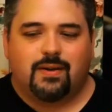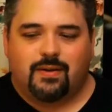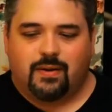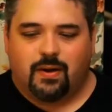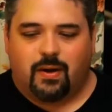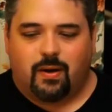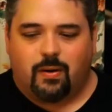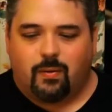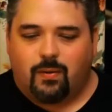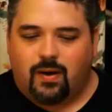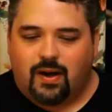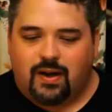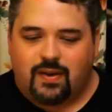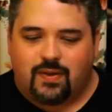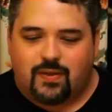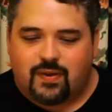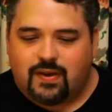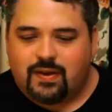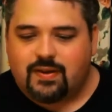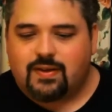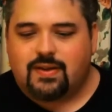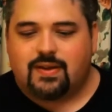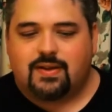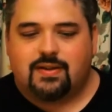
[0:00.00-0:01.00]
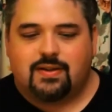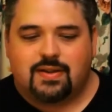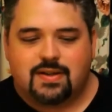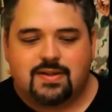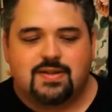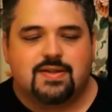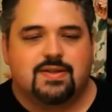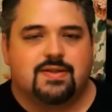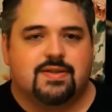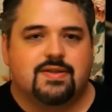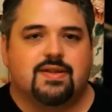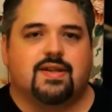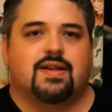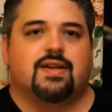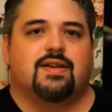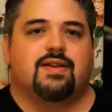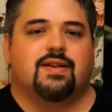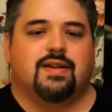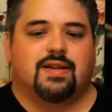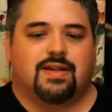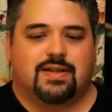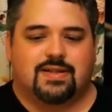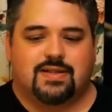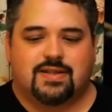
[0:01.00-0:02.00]
No, I think that this is an
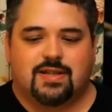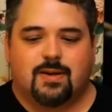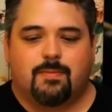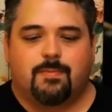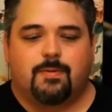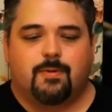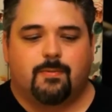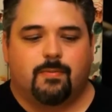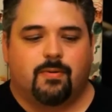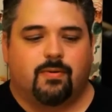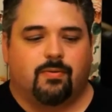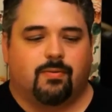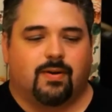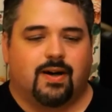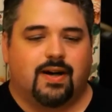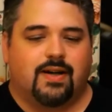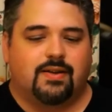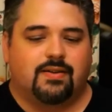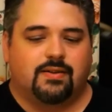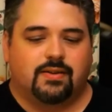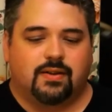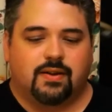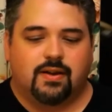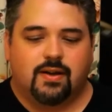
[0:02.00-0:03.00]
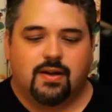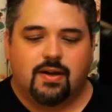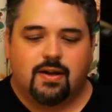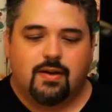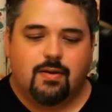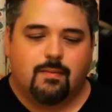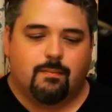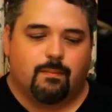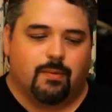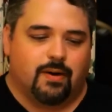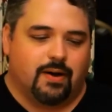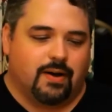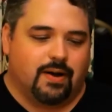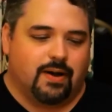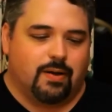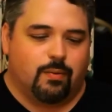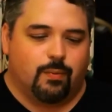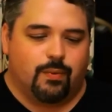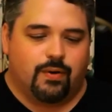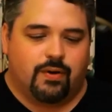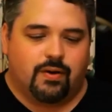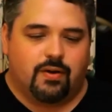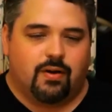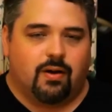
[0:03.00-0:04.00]
acceptable Radler, but I
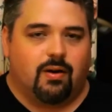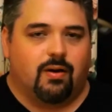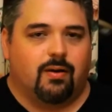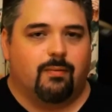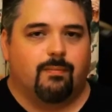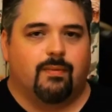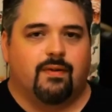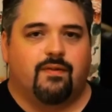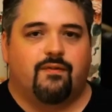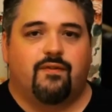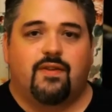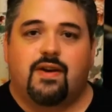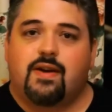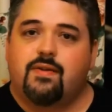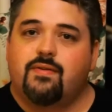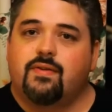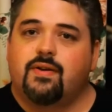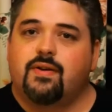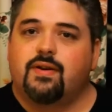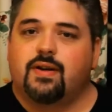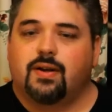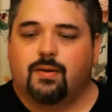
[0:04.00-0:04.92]
wouldn't call it my favorite.